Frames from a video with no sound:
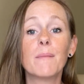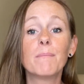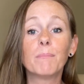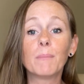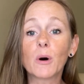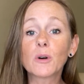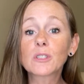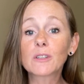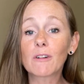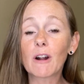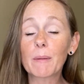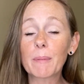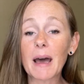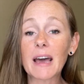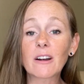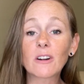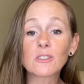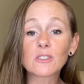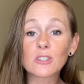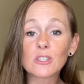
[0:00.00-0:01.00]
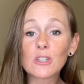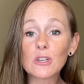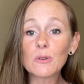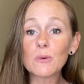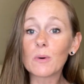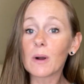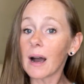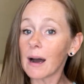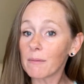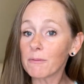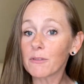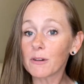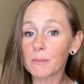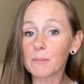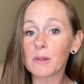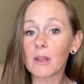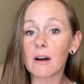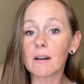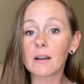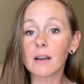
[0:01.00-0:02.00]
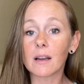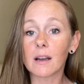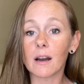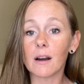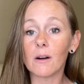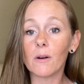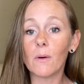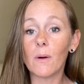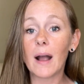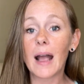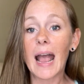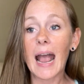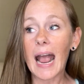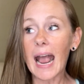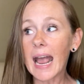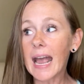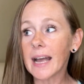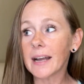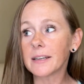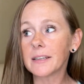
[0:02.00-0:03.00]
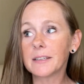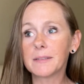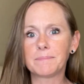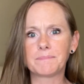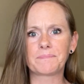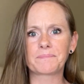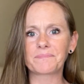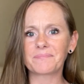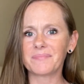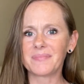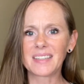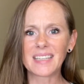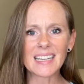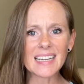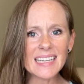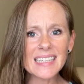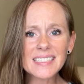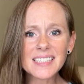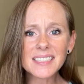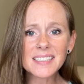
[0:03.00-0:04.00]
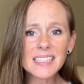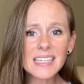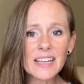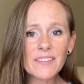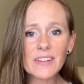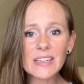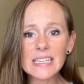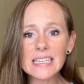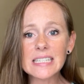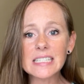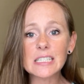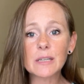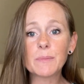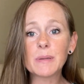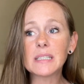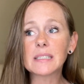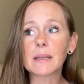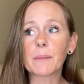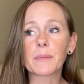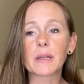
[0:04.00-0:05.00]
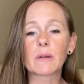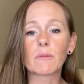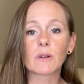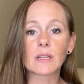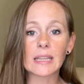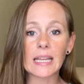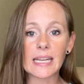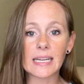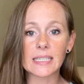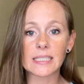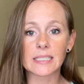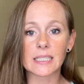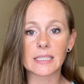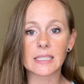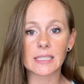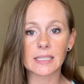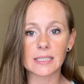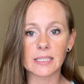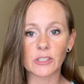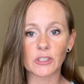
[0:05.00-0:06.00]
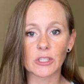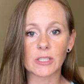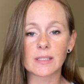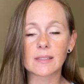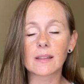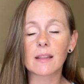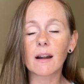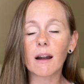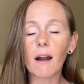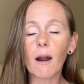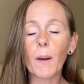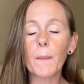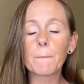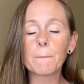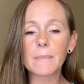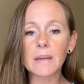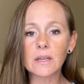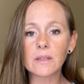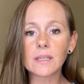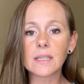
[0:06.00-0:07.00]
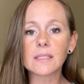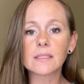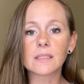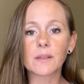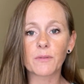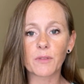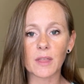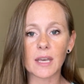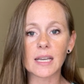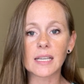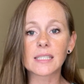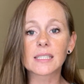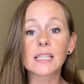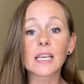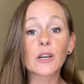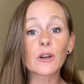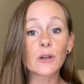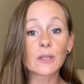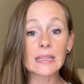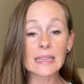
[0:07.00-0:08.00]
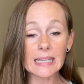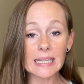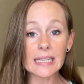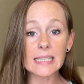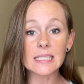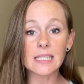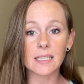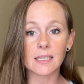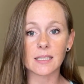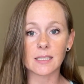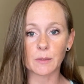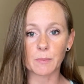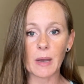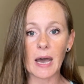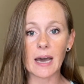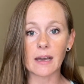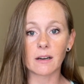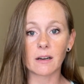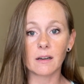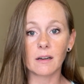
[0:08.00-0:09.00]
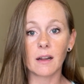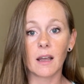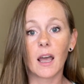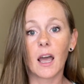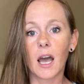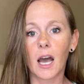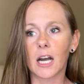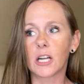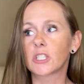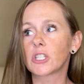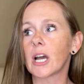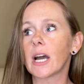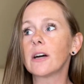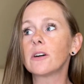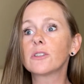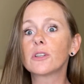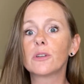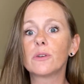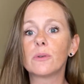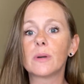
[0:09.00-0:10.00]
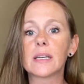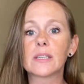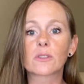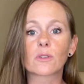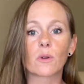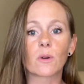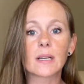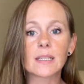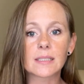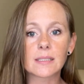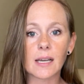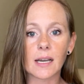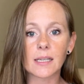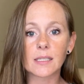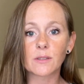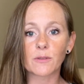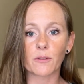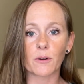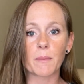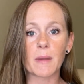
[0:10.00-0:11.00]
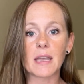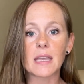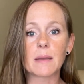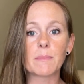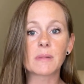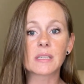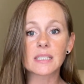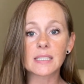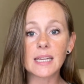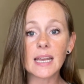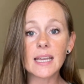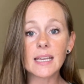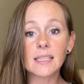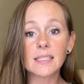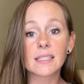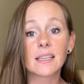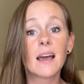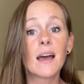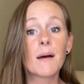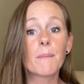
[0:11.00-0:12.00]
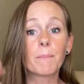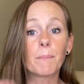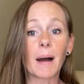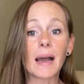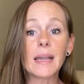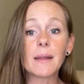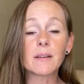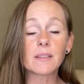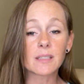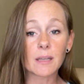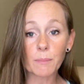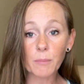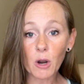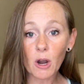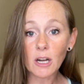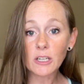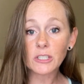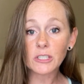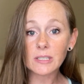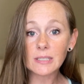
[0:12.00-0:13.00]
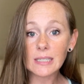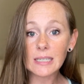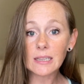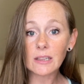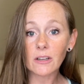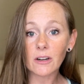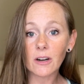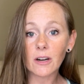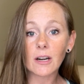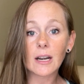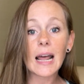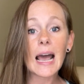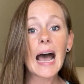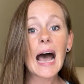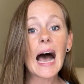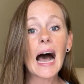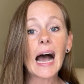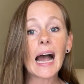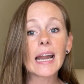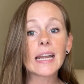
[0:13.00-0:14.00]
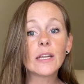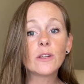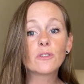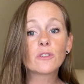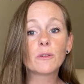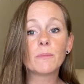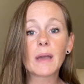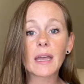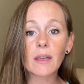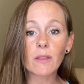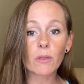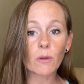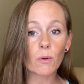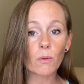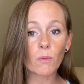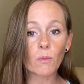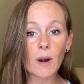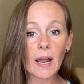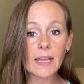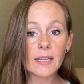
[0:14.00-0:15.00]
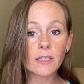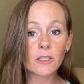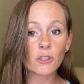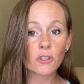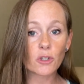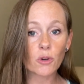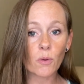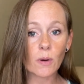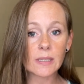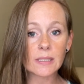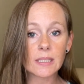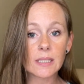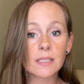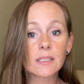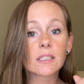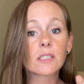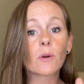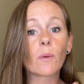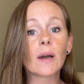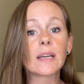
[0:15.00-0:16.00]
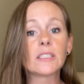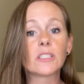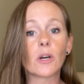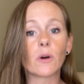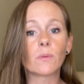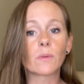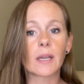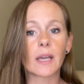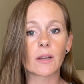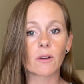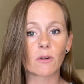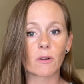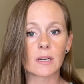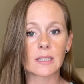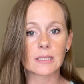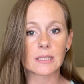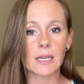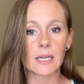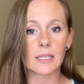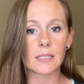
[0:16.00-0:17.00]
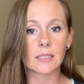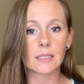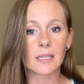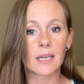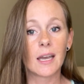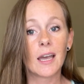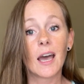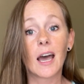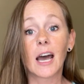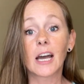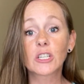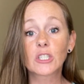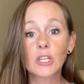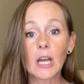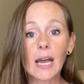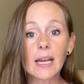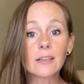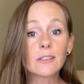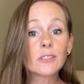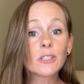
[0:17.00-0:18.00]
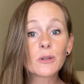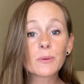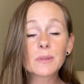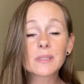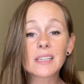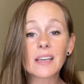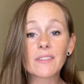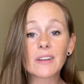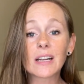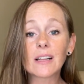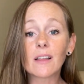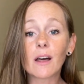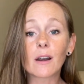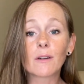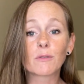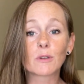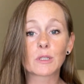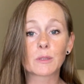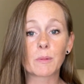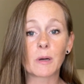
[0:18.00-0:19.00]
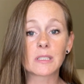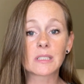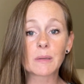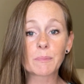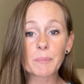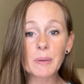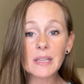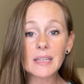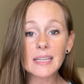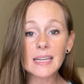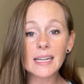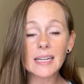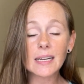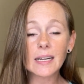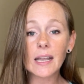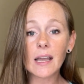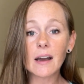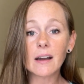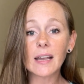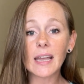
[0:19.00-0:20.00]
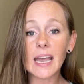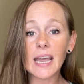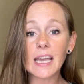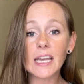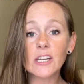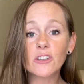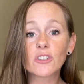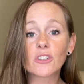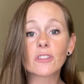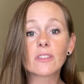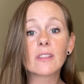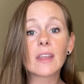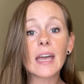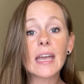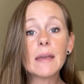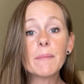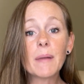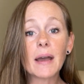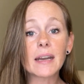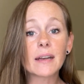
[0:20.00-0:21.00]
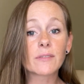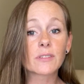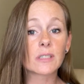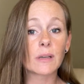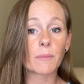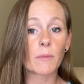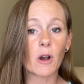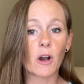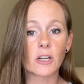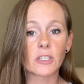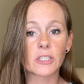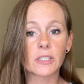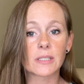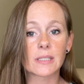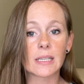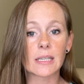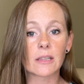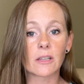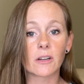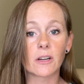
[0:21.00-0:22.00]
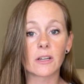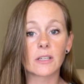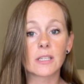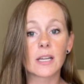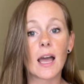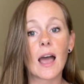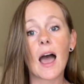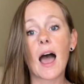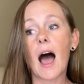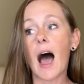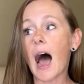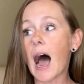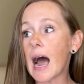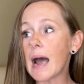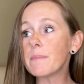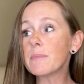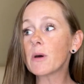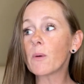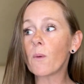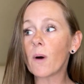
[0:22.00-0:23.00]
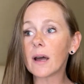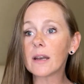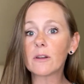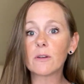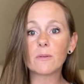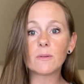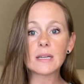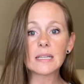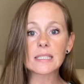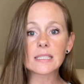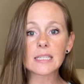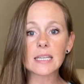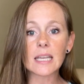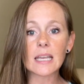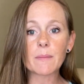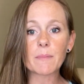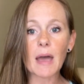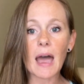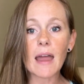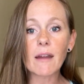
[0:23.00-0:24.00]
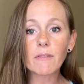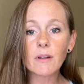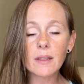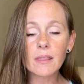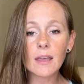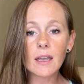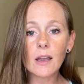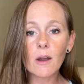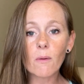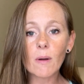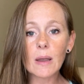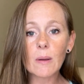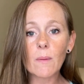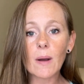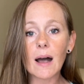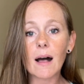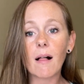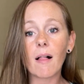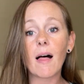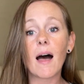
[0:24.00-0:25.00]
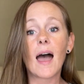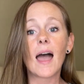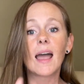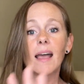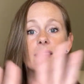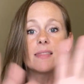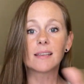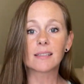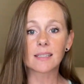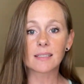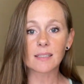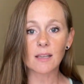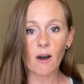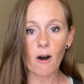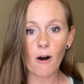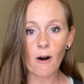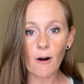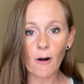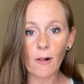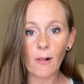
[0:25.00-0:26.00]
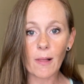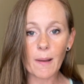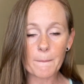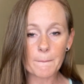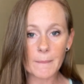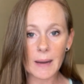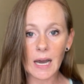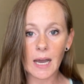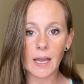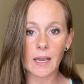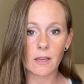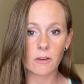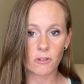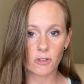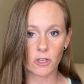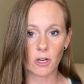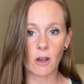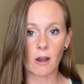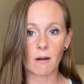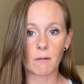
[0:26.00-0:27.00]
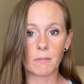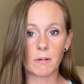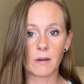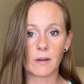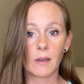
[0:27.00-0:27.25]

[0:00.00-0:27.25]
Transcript: Most of our patterns do come from long ago, and it doesn't even need to be something related to decisions. There are millions of things that could lead to this pattern. A child who is criticized for making mistakes might subconsciously learn, I need to make the right choices so I don't get criticized. A child who was given a lot of responsibility at a young age, they might have subconsciously learned, I'm the one who needs to keep everything going well. This is all my job.